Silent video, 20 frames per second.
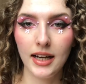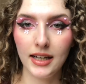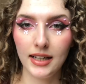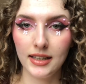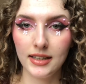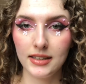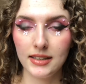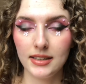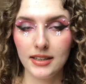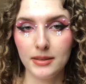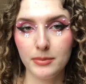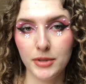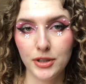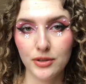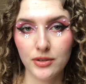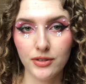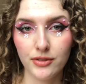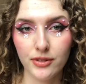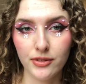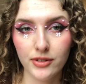Let me know
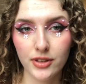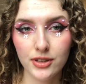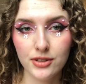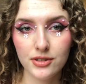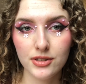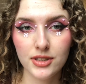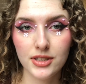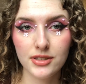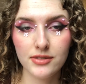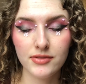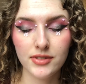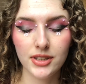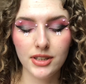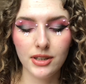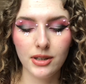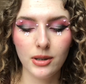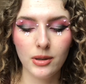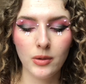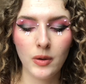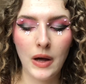if you've enjoyed this
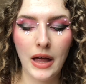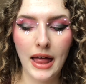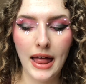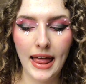video,